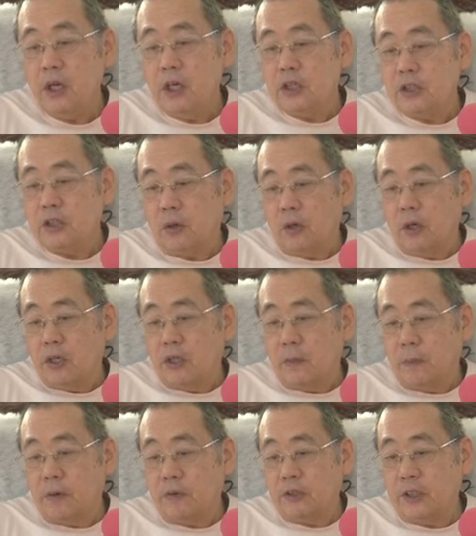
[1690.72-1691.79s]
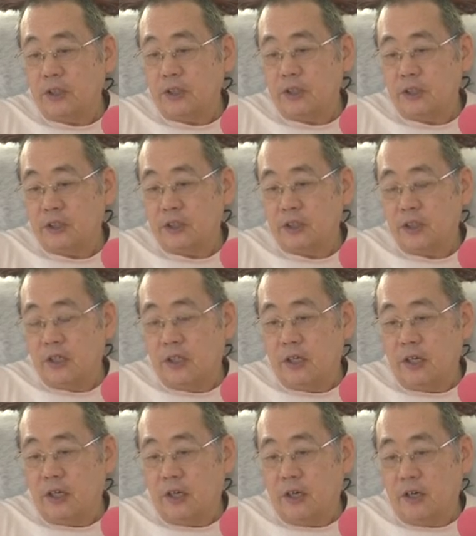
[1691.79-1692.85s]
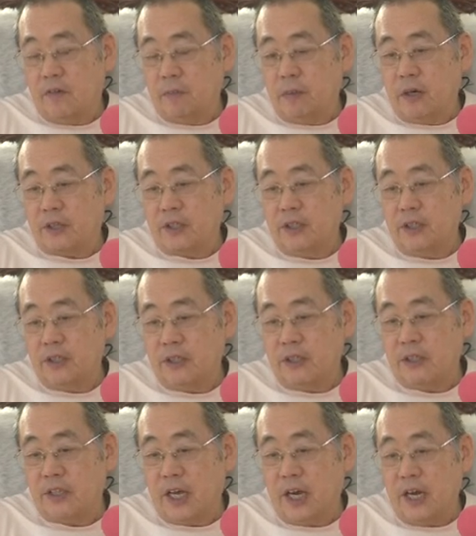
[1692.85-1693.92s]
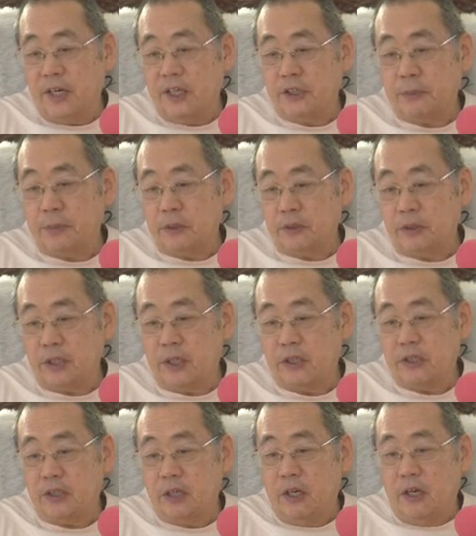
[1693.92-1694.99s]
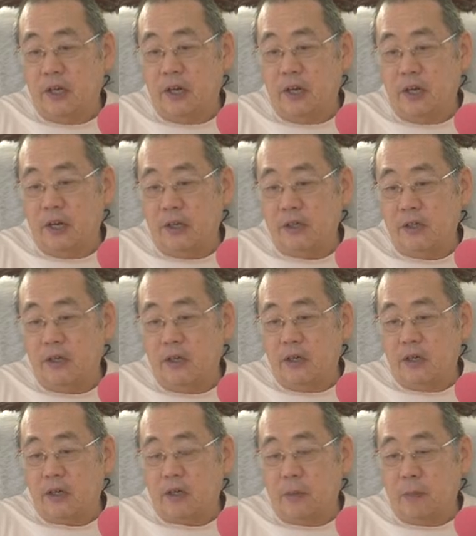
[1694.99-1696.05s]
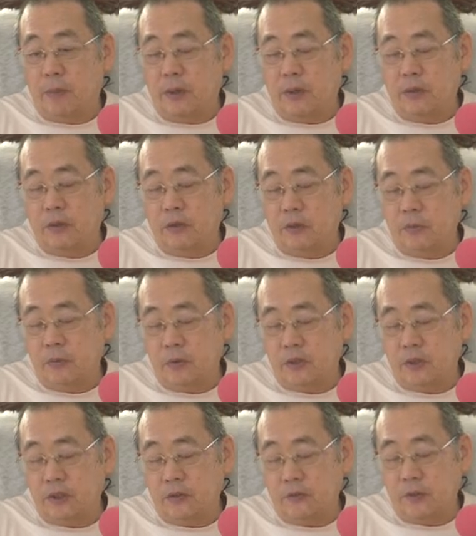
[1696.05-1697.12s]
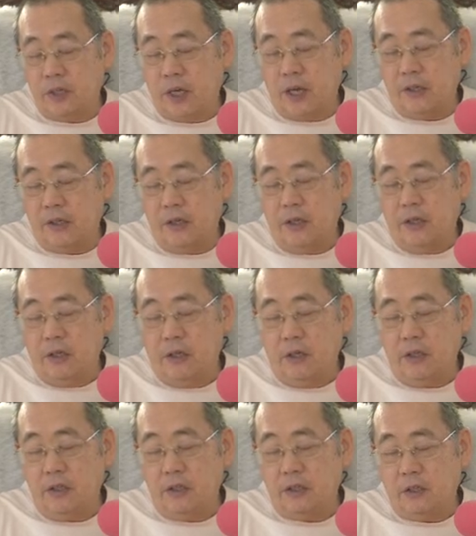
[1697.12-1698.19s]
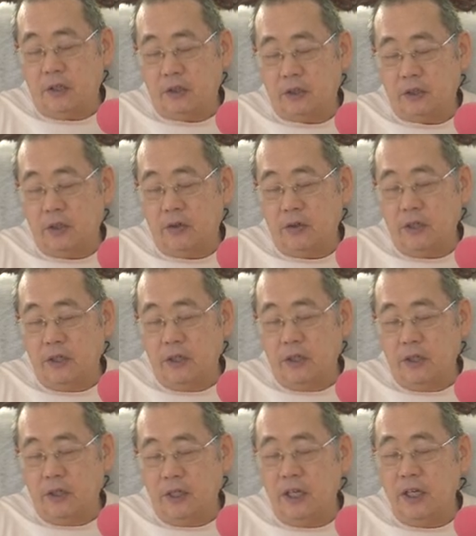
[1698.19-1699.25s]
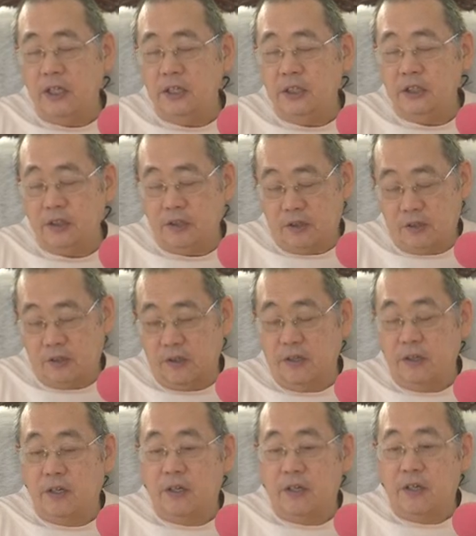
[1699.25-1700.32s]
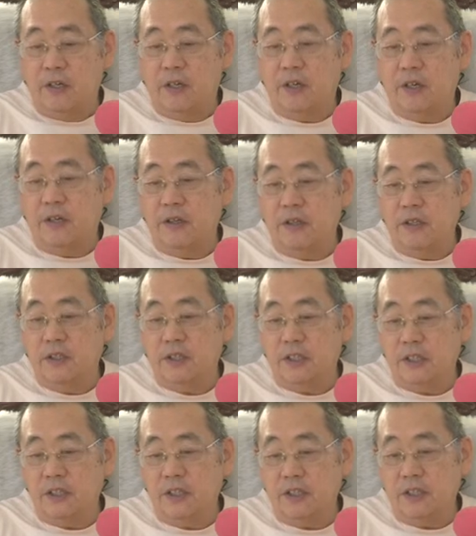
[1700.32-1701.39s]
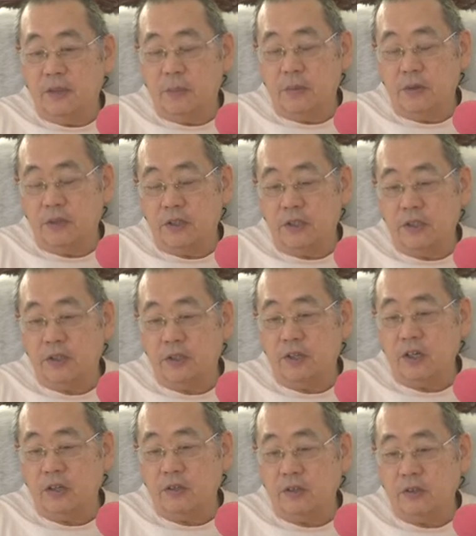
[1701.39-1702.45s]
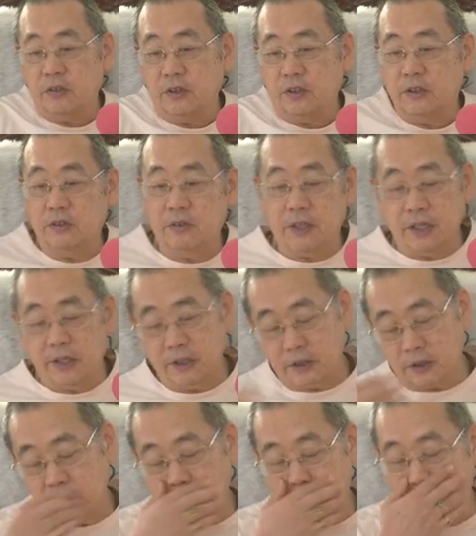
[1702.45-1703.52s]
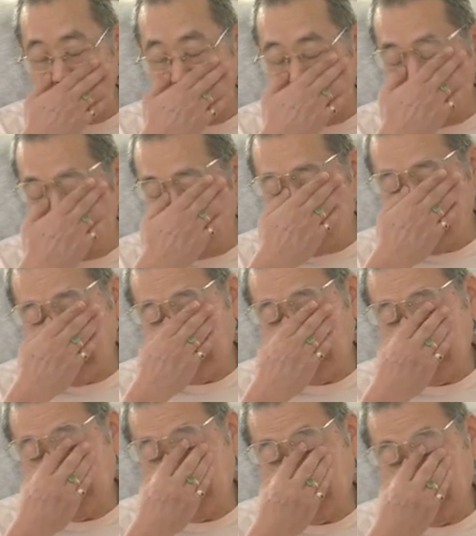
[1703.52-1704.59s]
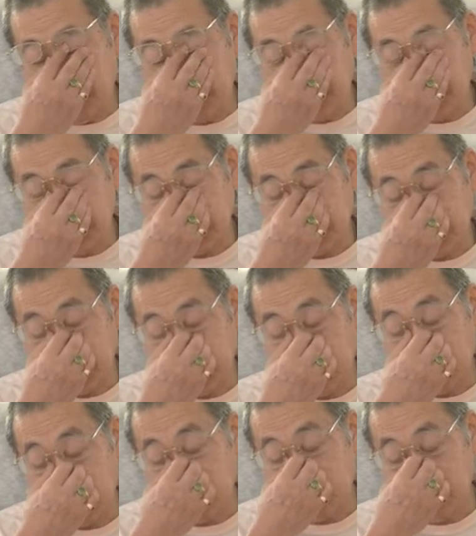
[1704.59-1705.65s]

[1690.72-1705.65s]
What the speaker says: So the process of bhakti is the highest process, and compared to the process of jnana, it is also easier. Here it says that the person struggles to get his goal of liberation, etc.